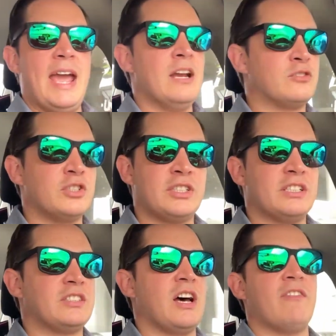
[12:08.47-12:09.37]

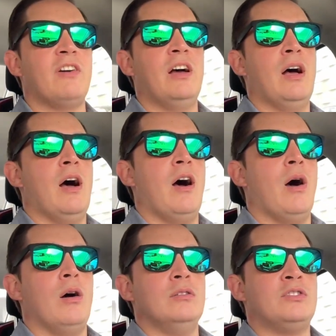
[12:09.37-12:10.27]
Interesting stuff
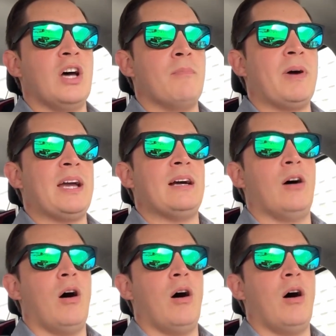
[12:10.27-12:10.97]
done by